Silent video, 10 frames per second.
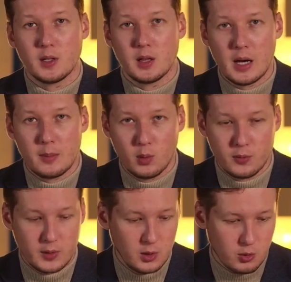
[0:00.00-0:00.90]
the number
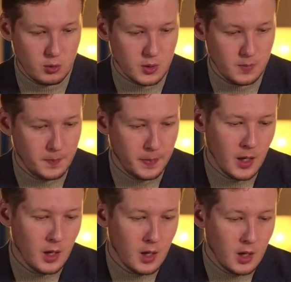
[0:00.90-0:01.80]
of the issues.
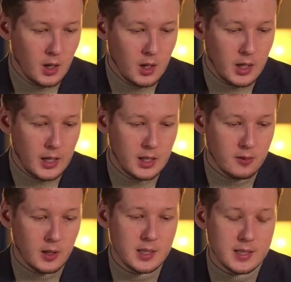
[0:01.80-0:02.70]

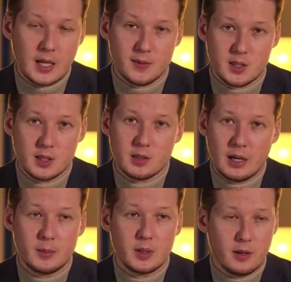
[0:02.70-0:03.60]
It really saves the
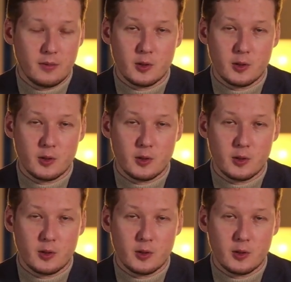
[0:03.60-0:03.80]
time and